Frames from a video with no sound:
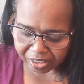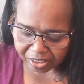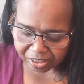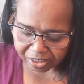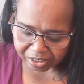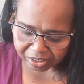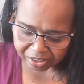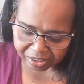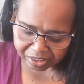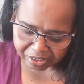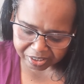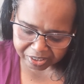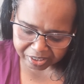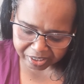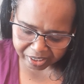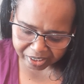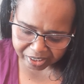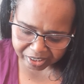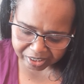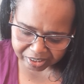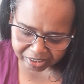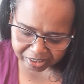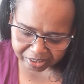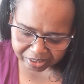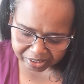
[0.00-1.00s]
these
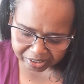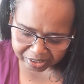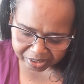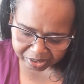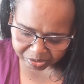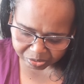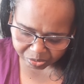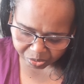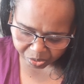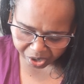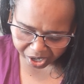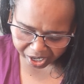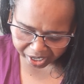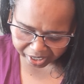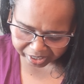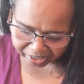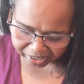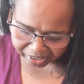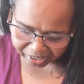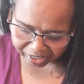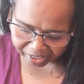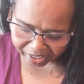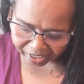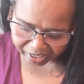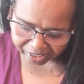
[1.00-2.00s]
LED wire
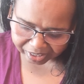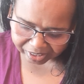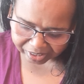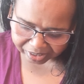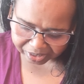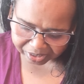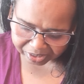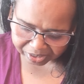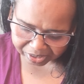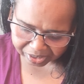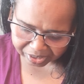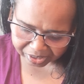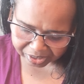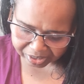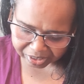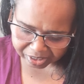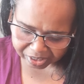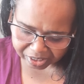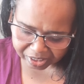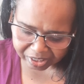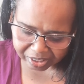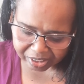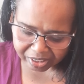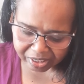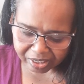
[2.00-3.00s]
lights.
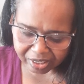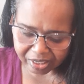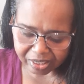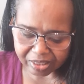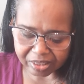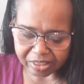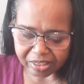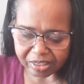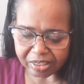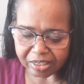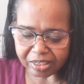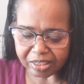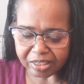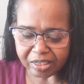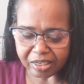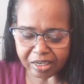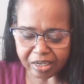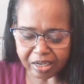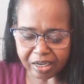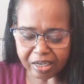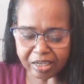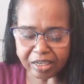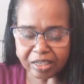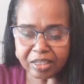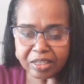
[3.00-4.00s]
And these
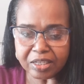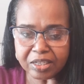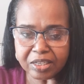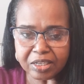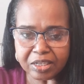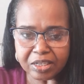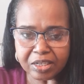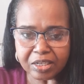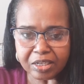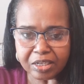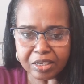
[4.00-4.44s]
lights